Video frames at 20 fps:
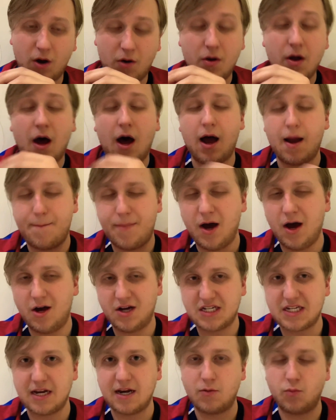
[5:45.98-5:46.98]
I
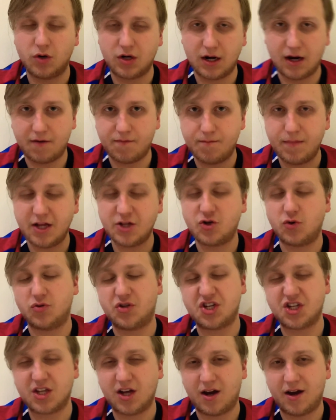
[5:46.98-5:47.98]
personally would love Mitchell to
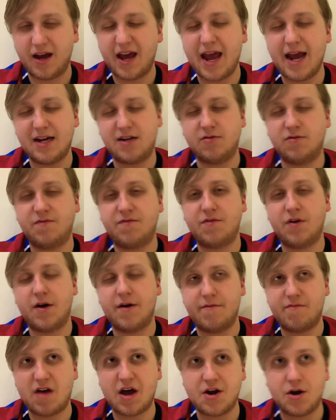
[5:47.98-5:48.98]
start ahead of
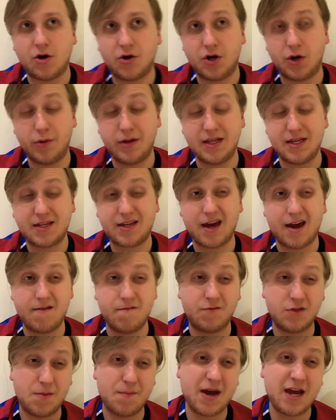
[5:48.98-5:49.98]
Van Aanholt in this game, for
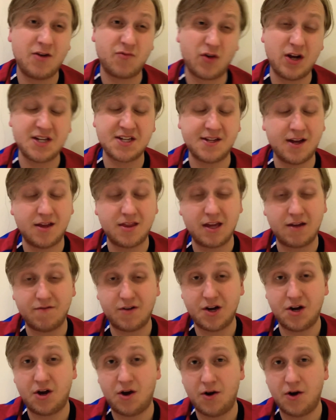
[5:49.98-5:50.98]
the main reason that I think
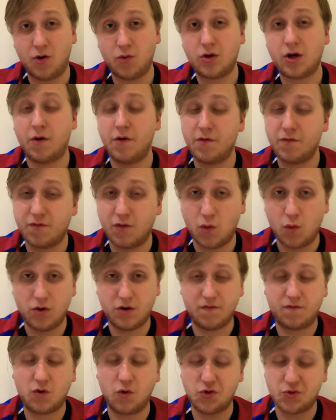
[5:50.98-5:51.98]
Van Aanholt going forward,
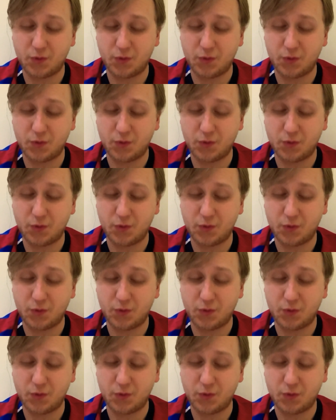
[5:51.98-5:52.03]
of course,